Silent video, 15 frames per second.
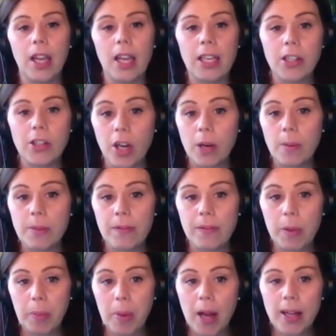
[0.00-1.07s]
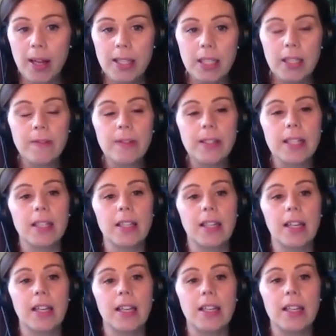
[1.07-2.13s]
In terms of the positives,
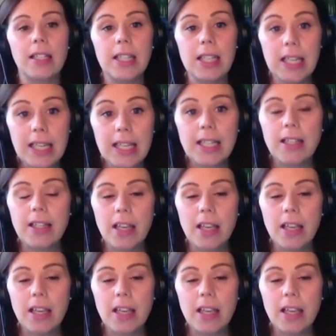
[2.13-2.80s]
deleting